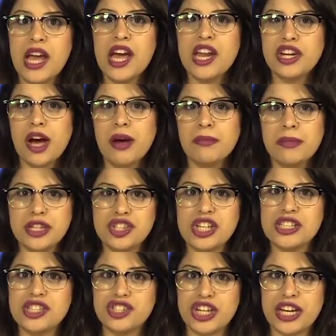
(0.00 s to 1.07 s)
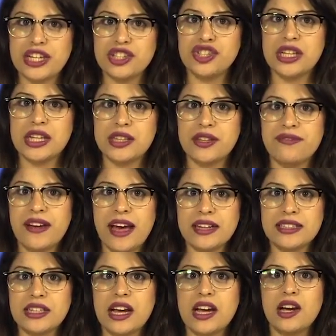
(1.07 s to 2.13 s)
not much has changed than the
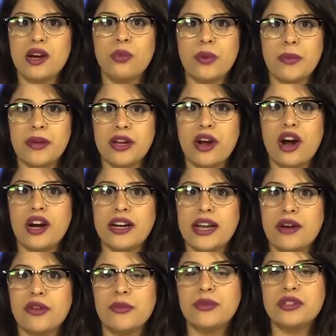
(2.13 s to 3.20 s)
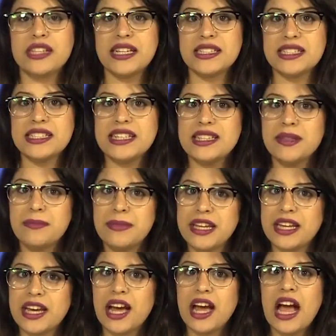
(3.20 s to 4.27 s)
fact women are now represented in the
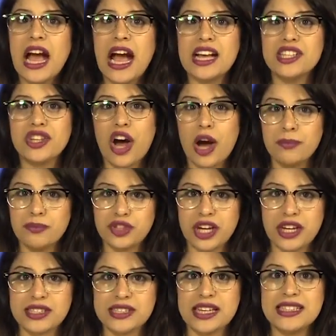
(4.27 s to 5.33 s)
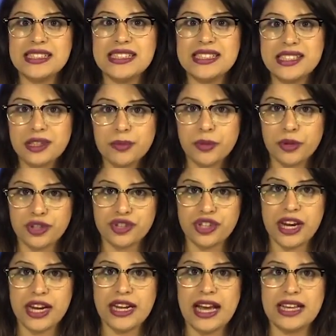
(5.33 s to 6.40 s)
media as objects and still
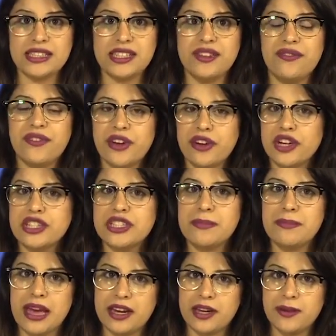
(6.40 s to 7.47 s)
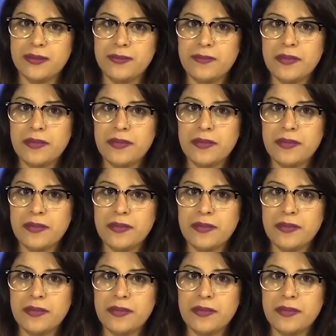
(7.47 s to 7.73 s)
portrayed as inferior to men.